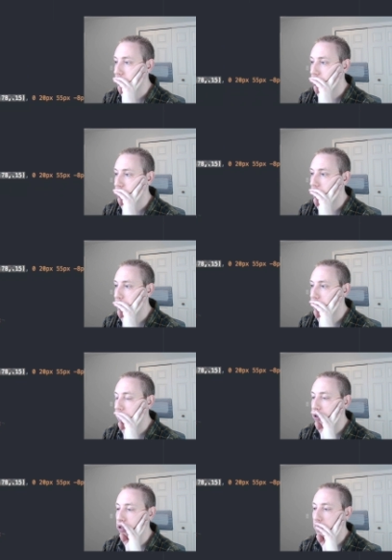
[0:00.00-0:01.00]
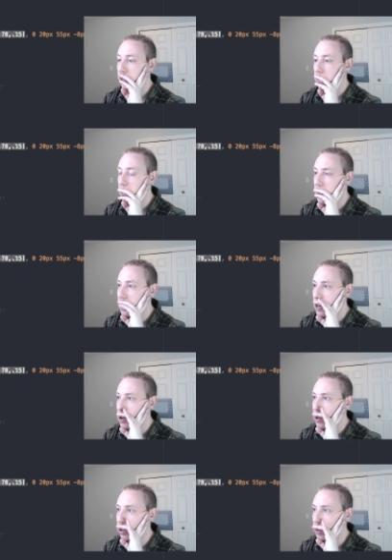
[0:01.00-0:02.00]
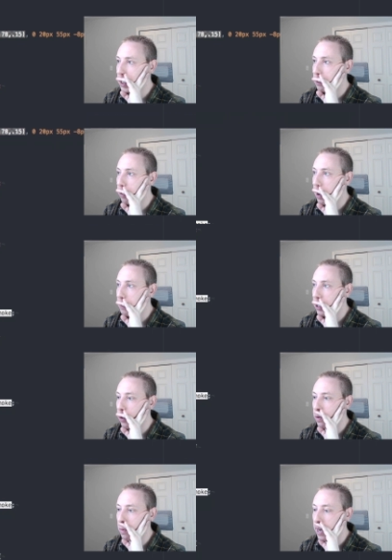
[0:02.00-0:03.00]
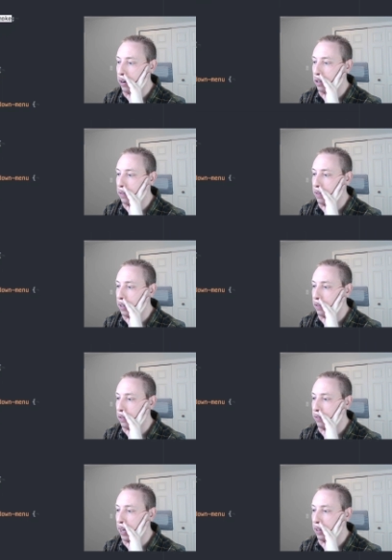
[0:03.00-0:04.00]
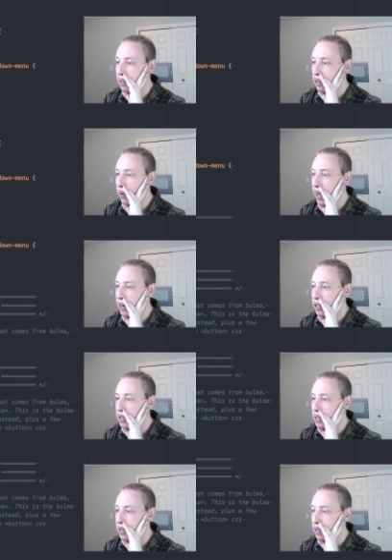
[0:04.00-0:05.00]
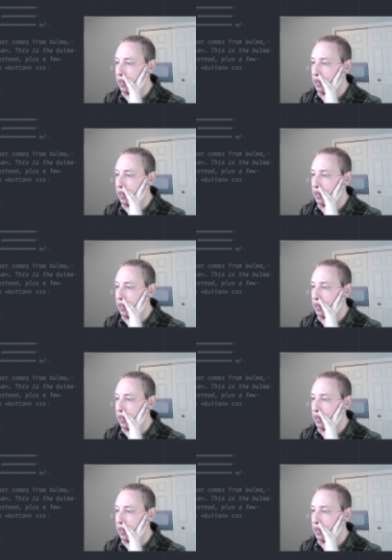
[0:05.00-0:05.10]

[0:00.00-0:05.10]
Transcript: Drop down, drop down menu. So we can probably override all of this. In fact, let's go ahead and just,